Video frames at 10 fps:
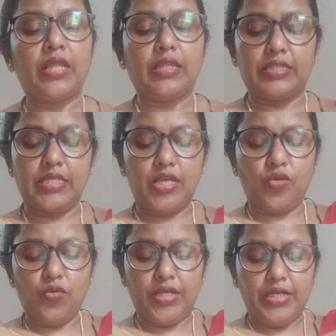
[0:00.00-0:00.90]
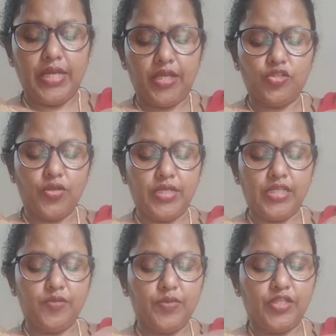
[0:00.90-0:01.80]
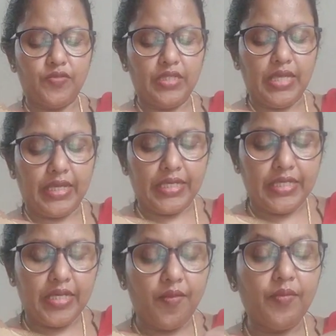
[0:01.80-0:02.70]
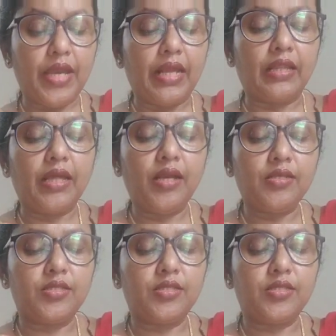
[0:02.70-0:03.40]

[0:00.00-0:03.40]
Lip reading: The sacroiliac joint is between the ilium and the